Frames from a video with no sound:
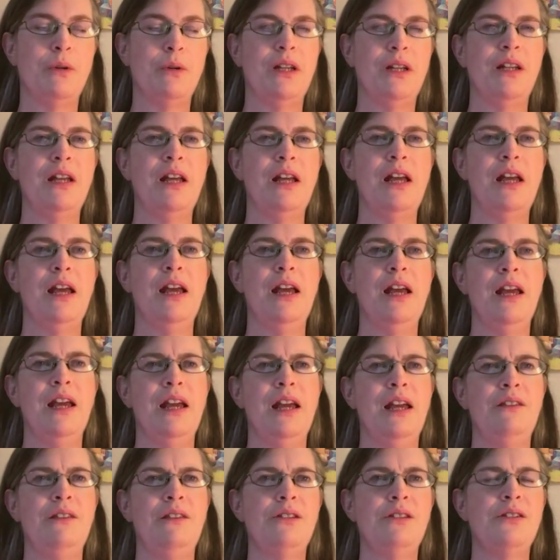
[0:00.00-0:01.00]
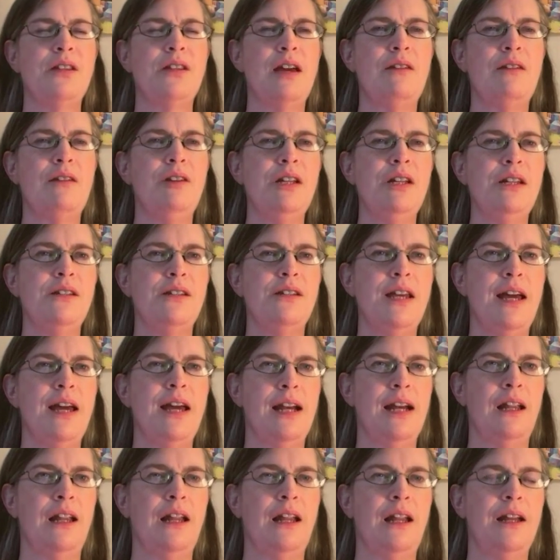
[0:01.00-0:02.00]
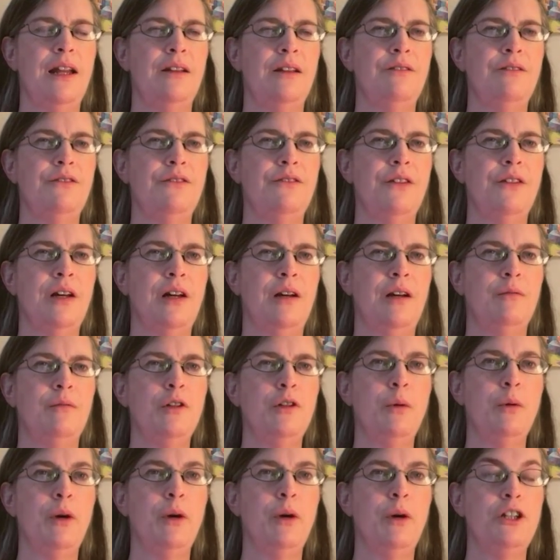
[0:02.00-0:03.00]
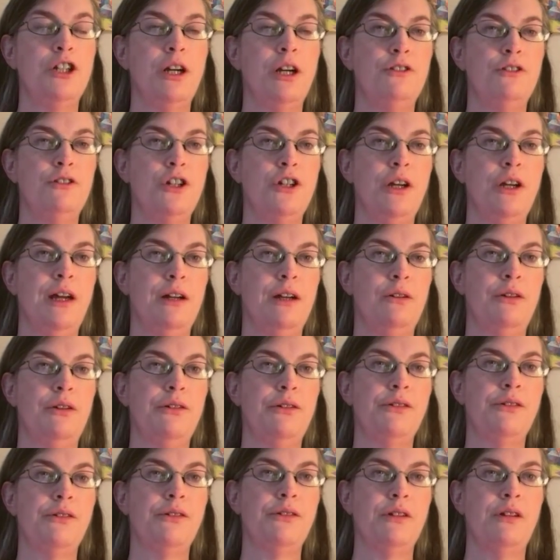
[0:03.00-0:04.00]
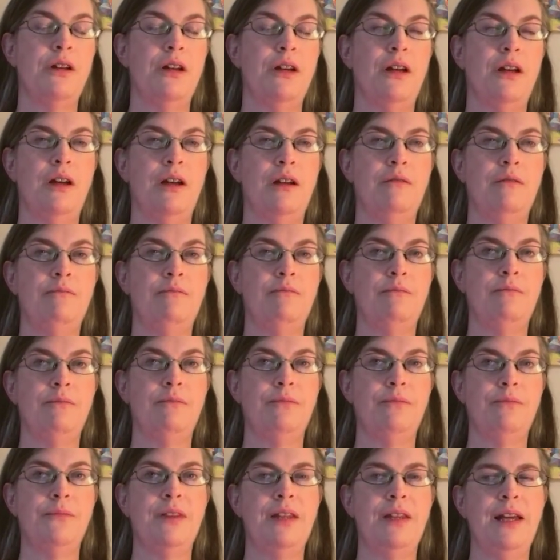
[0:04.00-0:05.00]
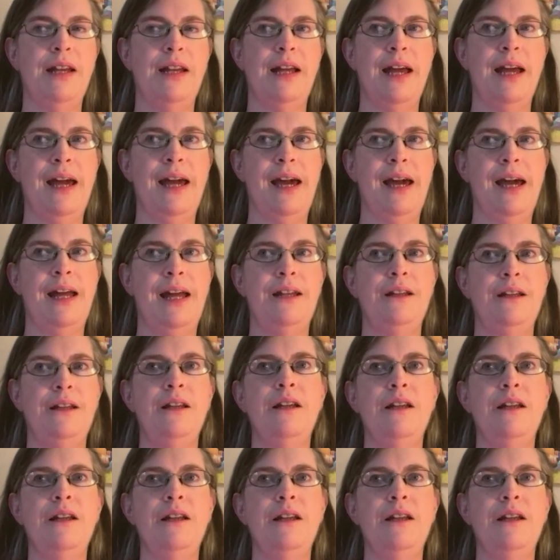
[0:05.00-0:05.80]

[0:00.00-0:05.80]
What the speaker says: But in the 70s, they had a lot of UHF channels that had